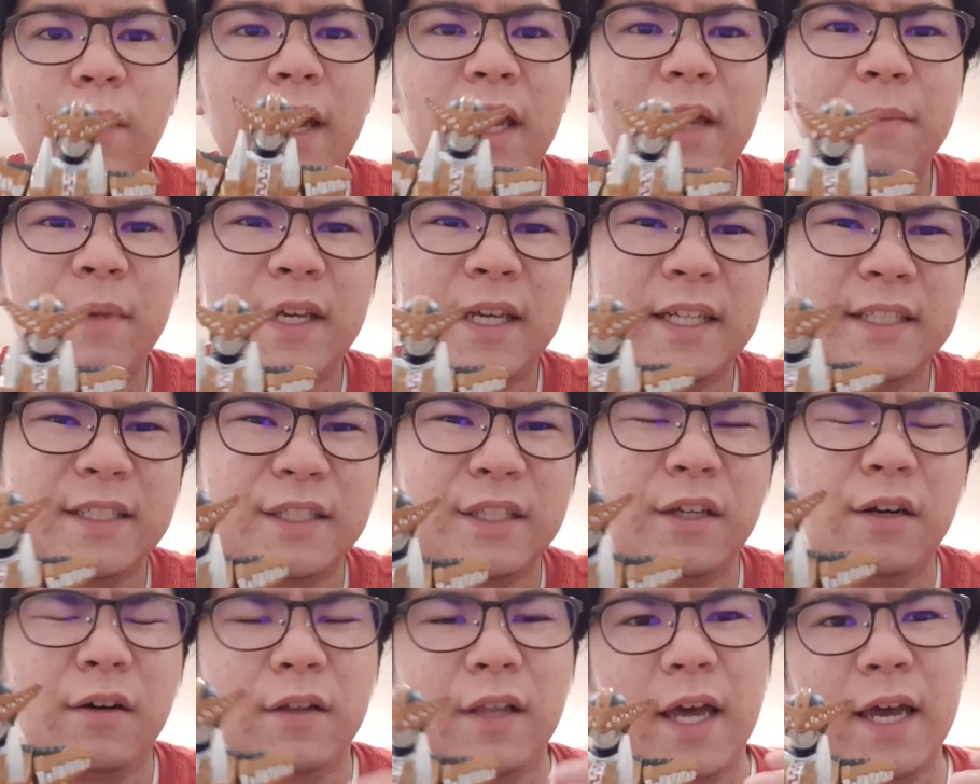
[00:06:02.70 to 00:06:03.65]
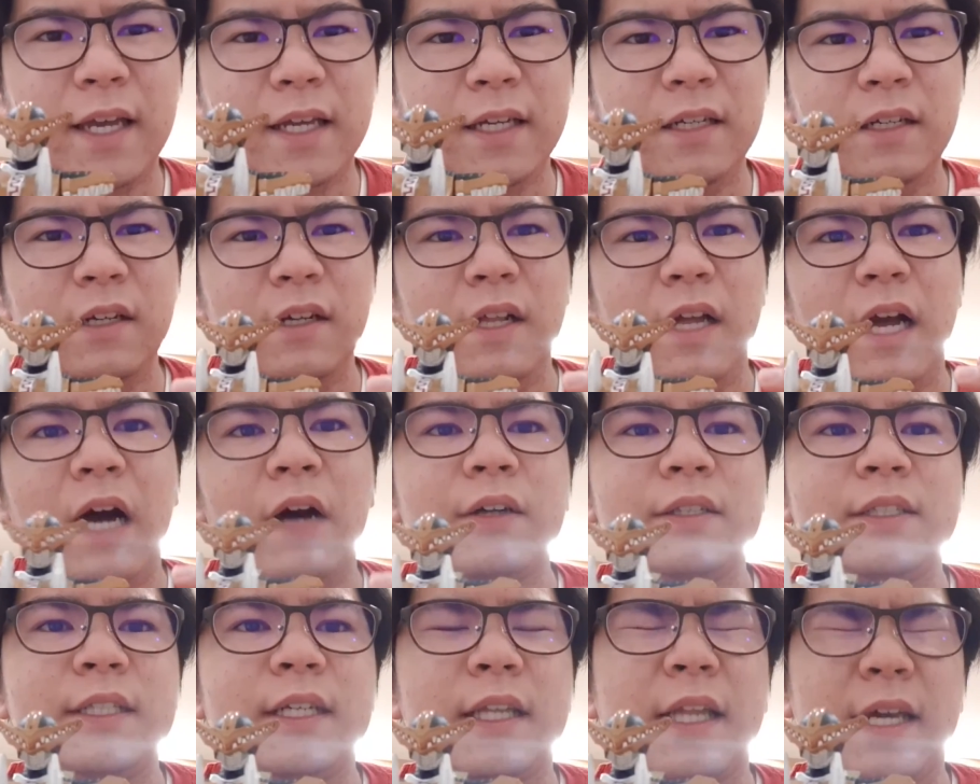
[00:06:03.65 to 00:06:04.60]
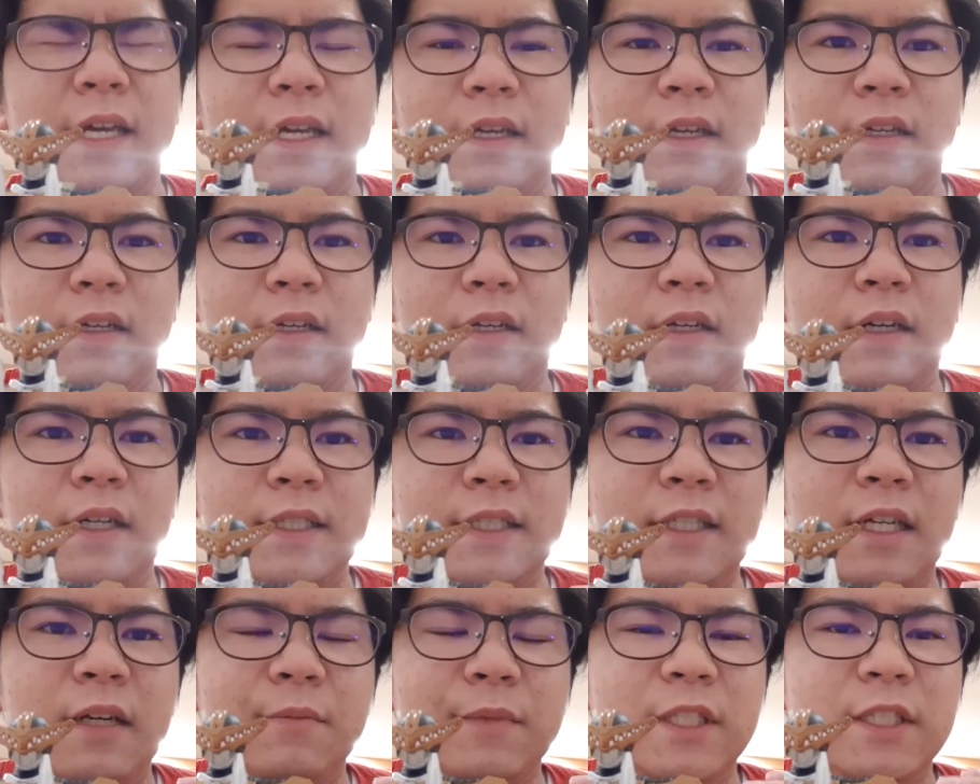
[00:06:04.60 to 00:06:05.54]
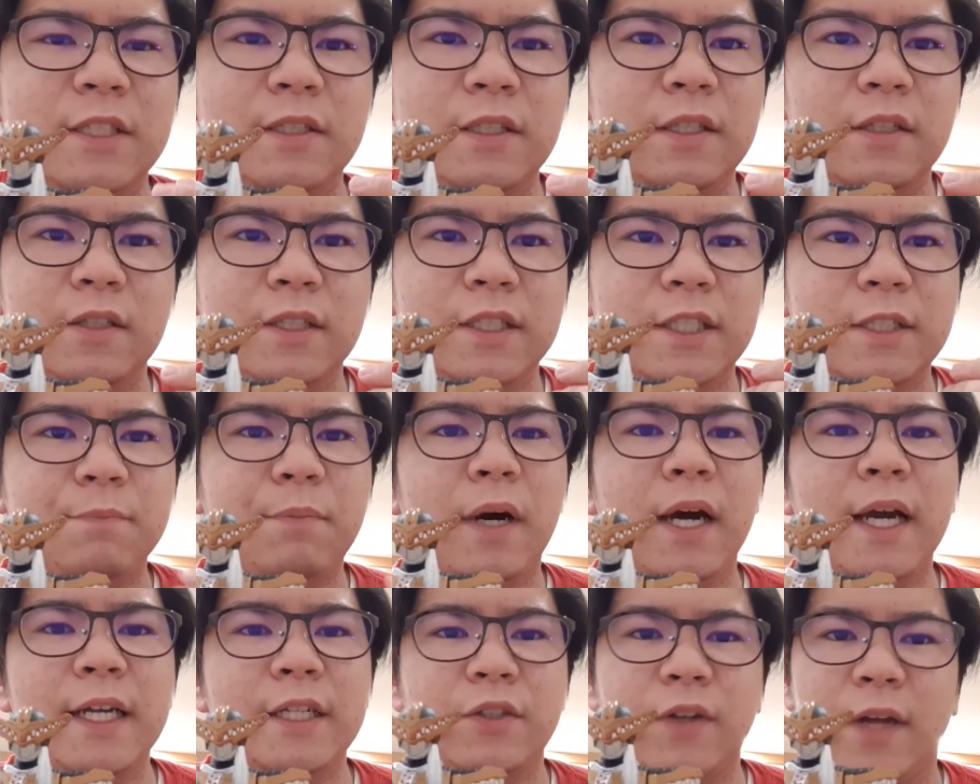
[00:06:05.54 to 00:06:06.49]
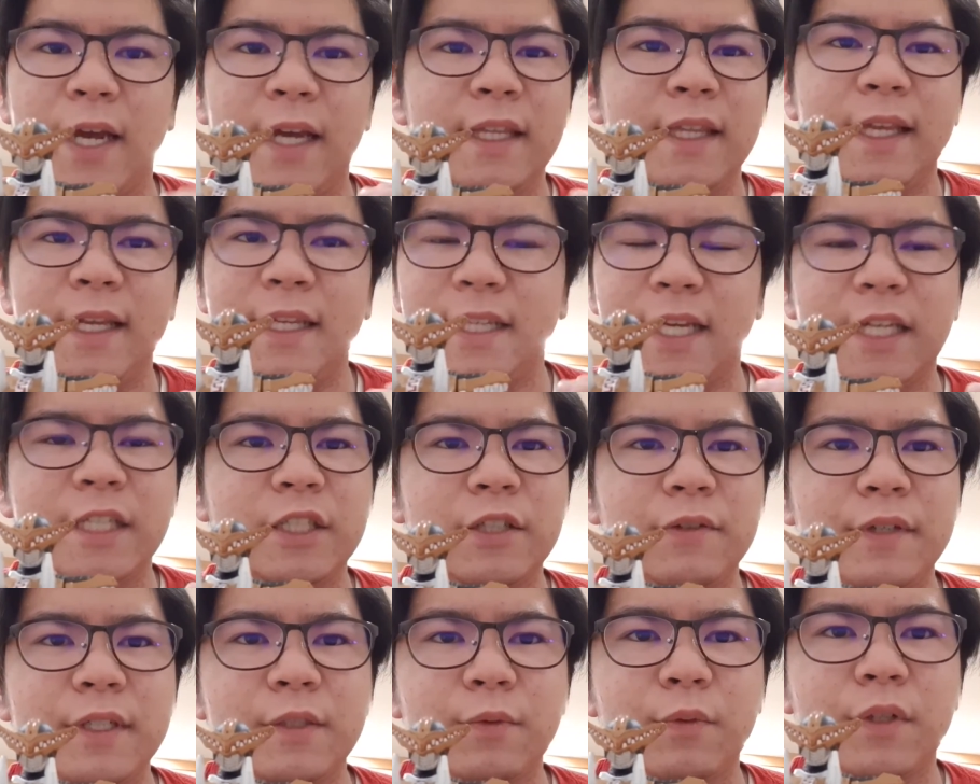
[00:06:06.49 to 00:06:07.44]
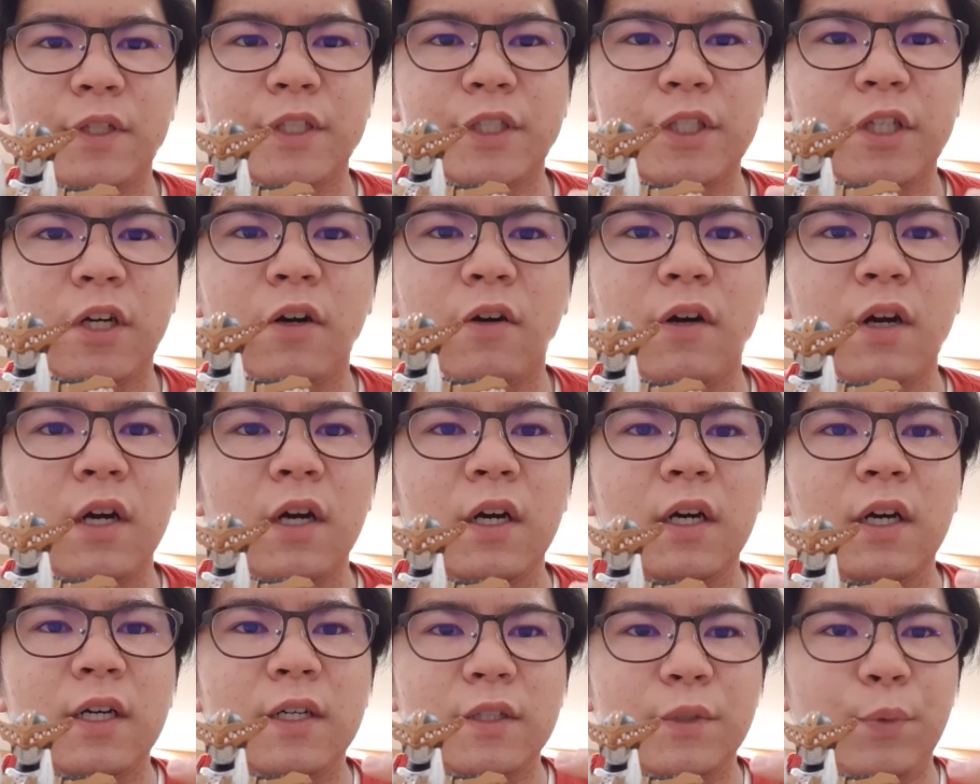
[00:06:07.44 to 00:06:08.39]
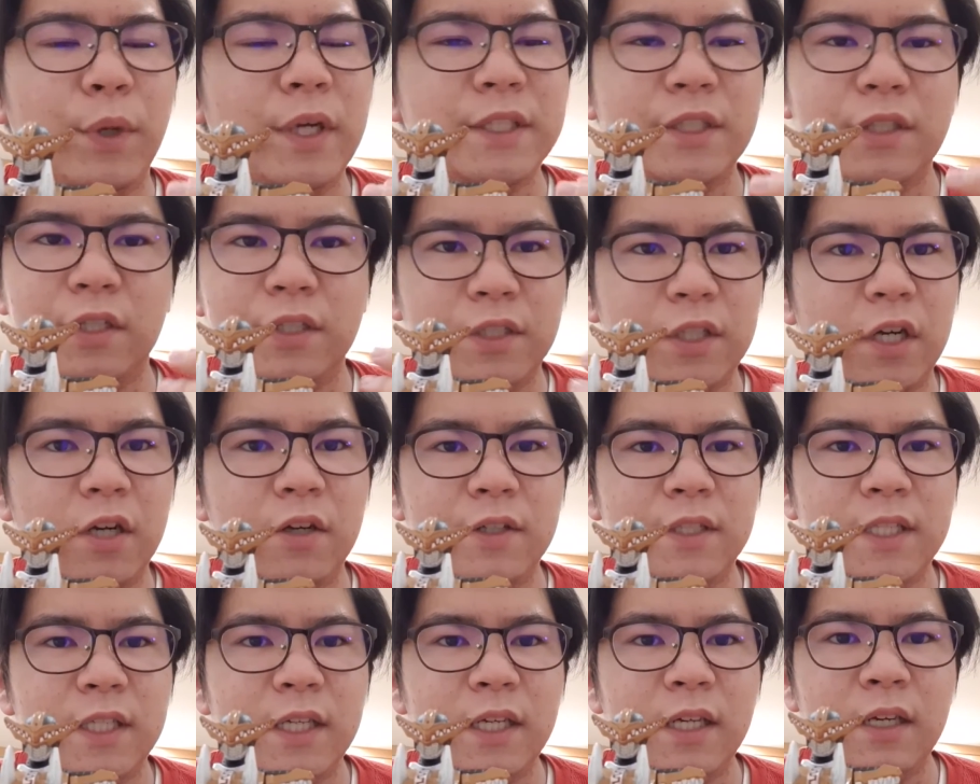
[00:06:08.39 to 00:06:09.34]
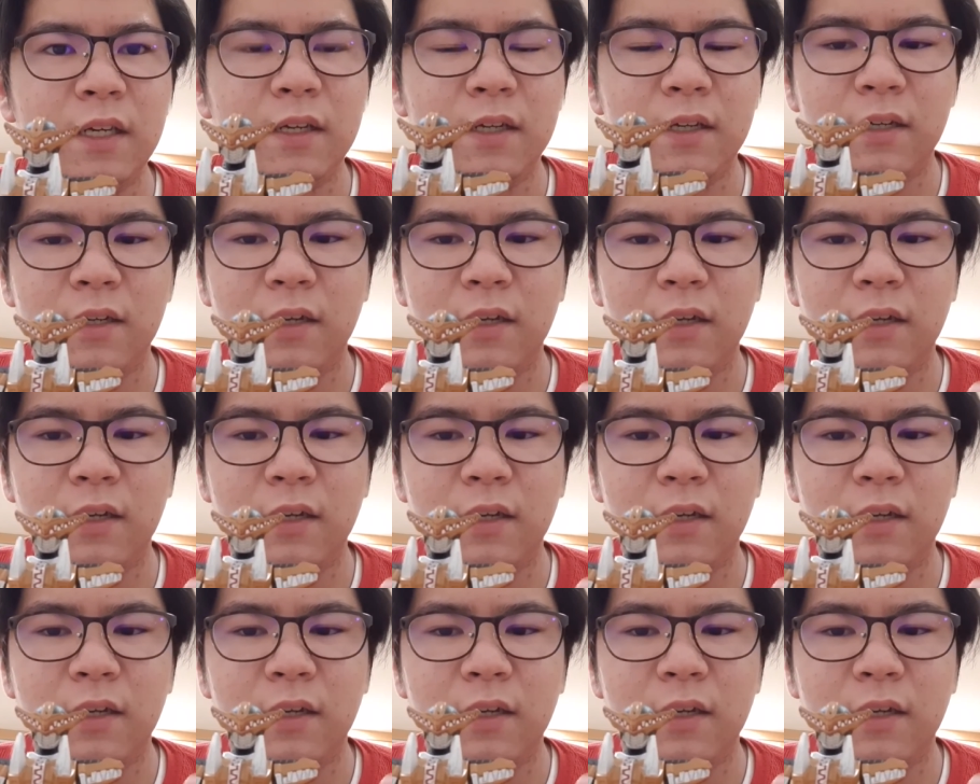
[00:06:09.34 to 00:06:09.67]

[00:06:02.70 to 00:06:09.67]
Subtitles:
because like I would say, like some spikes or anything dangerous will show one's authority.